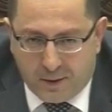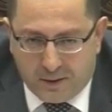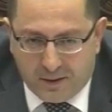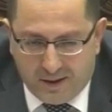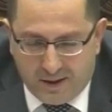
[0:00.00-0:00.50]

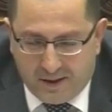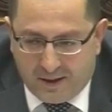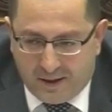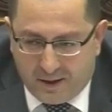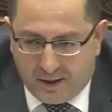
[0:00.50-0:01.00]
to
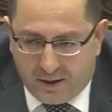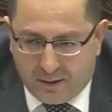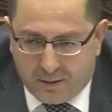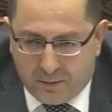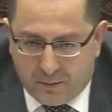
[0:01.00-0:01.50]
have
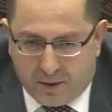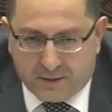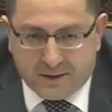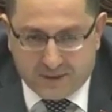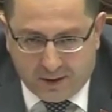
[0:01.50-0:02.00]

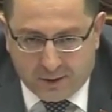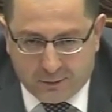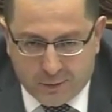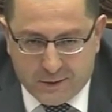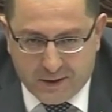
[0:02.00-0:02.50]
you
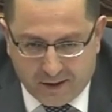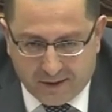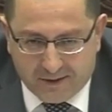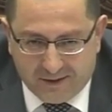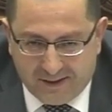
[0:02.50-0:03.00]
yourself
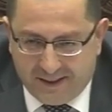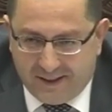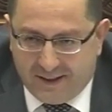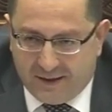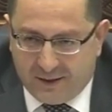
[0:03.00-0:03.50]

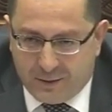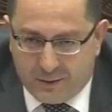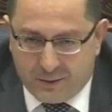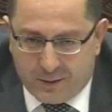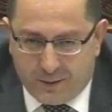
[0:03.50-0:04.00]

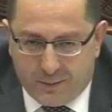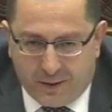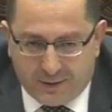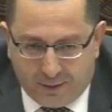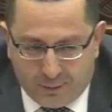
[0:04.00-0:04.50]
committed
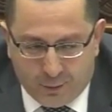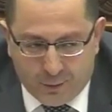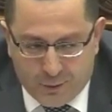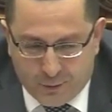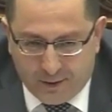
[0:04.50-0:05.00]
from that high
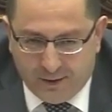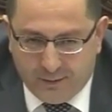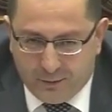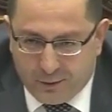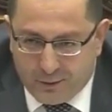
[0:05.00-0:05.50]

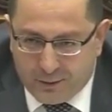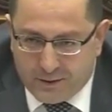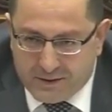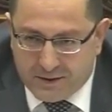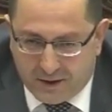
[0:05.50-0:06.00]
platform you're
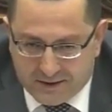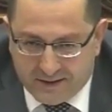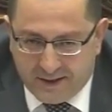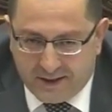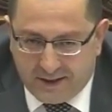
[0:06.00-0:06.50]
standing
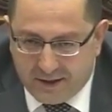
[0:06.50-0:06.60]
at.